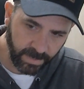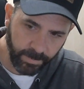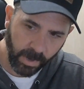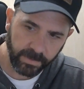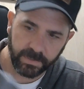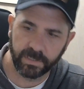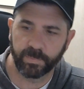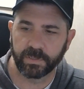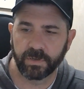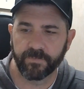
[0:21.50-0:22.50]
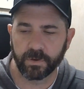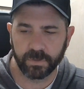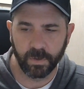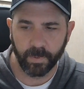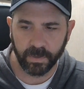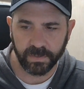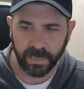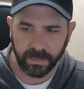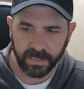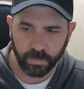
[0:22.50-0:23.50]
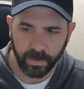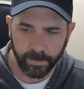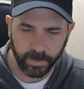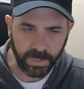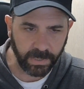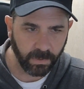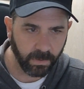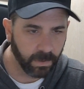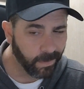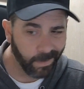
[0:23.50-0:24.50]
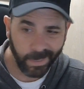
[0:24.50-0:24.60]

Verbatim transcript: some parts, especially functional parts like this one in particular,